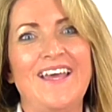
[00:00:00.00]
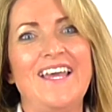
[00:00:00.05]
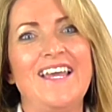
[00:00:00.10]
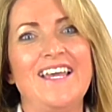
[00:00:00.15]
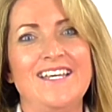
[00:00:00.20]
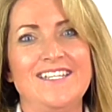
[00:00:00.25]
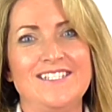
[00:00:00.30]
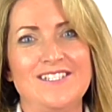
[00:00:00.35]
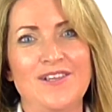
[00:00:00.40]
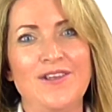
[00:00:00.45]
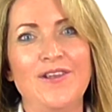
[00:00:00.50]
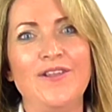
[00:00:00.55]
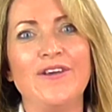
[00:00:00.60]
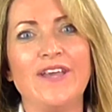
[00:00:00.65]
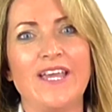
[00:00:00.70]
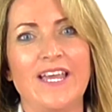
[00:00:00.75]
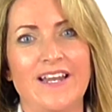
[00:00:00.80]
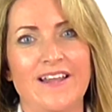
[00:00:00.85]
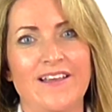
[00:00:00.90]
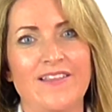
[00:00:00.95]
It is
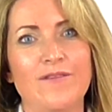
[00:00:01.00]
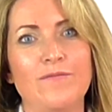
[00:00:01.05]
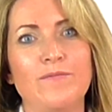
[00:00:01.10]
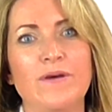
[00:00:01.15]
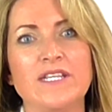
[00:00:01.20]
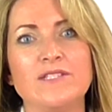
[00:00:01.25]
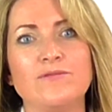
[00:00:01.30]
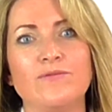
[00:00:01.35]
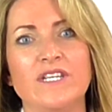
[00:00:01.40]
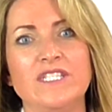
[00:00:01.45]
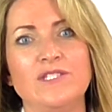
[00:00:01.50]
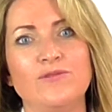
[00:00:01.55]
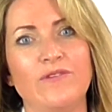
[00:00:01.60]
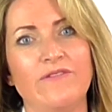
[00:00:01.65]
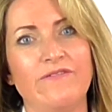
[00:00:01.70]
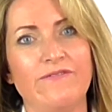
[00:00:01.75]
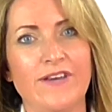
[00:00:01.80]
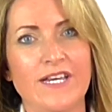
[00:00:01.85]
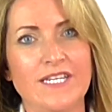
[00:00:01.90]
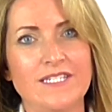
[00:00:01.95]
looking at the best way to
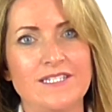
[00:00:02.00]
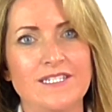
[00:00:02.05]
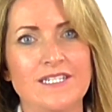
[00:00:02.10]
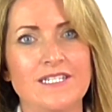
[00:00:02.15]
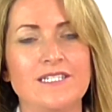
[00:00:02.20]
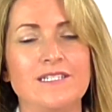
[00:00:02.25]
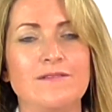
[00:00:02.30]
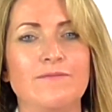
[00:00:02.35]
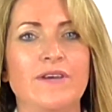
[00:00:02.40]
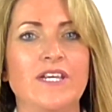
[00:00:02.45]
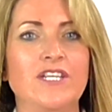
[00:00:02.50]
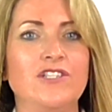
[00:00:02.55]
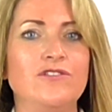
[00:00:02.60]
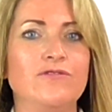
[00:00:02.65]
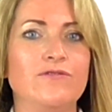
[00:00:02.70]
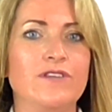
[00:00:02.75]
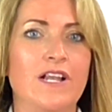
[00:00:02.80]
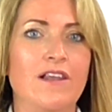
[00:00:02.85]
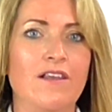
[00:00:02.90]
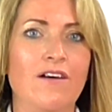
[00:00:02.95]
invest it to make
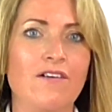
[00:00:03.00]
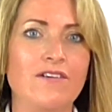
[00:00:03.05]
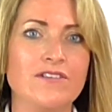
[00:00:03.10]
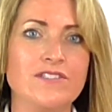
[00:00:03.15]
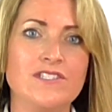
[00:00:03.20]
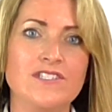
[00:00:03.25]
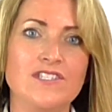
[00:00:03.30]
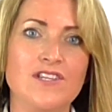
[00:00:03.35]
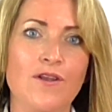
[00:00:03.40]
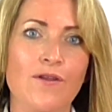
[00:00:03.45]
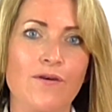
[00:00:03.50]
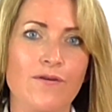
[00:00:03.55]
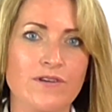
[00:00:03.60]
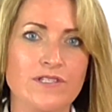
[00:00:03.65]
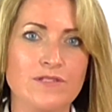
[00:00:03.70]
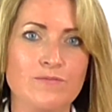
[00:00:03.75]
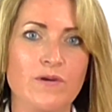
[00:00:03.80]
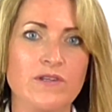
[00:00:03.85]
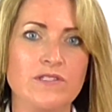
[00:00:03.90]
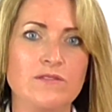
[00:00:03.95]
sure it lasts as
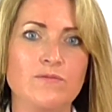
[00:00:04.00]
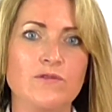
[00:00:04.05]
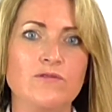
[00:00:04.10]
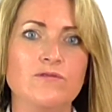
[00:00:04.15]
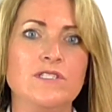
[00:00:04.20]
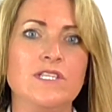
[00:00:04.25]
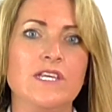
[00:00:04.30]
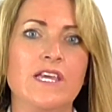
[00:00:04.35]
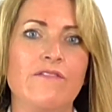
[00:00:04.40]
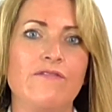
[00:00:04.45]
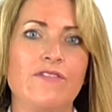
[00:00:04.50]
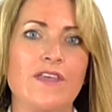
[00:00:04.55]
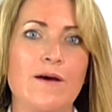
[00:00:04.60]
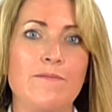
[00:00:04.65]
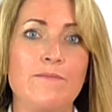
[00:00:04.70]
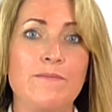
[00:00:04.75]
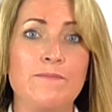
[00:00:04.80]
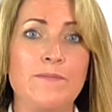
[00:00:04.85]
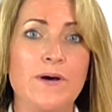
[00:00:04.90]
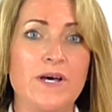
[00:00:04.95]
long as possible, to give
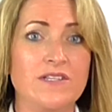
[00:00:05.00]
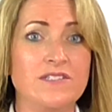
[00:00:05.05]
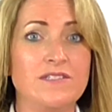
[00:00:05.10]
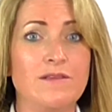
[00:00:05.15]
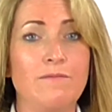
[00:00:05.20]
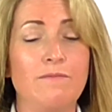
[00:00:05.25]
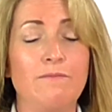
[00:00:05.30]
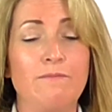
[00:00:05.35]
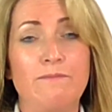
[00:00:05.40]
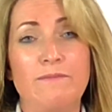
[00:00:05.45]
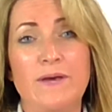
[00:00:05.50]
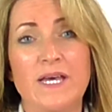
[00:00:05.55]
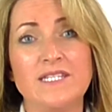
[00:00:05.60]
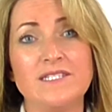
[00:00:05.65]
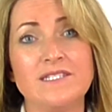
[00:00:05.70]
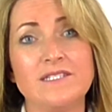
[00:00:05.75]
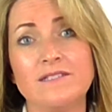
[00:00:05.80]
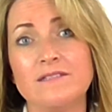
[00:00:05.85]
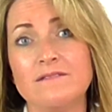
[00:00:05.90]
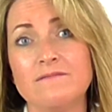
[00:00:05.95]
that person
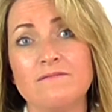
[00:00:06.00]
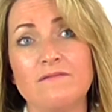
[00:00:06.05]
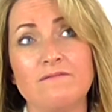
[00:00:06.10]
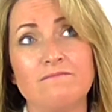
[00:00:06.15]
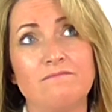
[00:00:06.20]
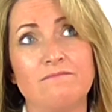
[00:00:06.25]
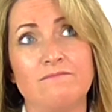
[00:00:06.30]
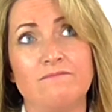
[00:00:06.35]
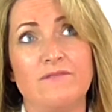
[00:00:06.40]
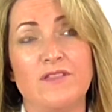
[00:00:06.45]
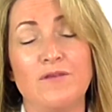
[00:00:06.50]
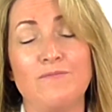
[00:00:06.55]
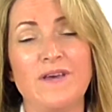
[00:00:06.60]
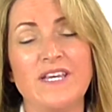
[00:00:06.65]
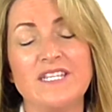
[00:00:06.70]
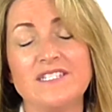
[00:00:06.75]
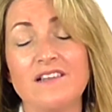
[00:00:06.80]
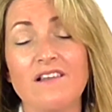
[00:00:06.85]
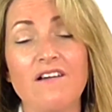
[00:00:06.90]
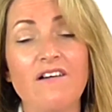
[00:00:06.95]
the
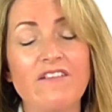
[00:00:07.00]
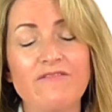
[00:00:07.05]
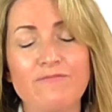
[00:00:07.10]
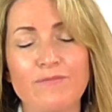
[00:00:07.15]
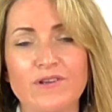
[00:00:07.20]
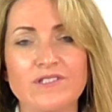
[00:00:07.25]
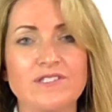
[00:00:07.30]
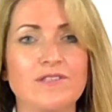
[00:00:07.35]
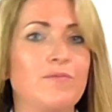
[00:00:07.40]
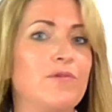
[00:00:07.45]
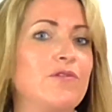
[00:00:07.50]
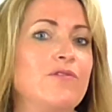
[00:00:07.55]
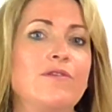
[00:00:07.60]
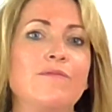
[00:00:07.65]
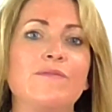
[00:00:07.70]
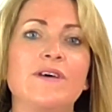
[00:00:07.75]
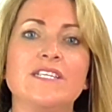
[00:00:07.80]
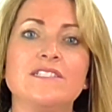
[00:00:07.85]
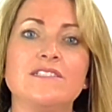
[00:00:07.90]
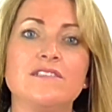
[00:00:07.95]
best life possible,
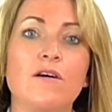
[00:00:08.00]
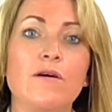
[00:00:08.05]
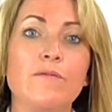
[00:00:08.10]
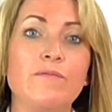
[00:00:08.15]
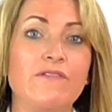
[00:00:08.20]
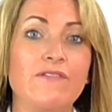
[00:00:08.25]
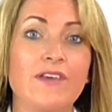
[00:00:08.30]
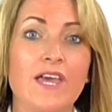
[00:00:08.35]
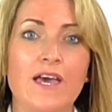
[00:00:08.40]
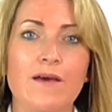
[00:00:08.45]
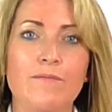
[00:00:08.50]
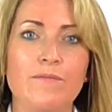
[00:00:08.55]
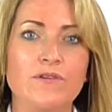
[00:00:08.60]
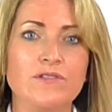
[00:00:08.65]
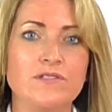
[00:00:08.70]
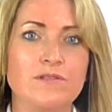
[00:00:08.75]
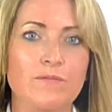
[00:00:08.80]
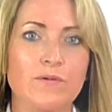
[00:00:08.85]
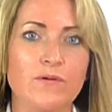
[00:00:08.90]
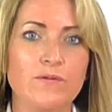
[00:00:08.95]
the best type of care
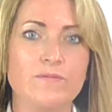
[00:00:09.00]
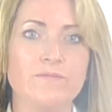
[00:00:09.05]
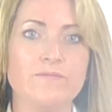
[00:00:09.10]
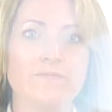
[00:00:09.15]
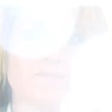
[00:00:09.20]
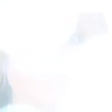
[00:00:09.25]
possible.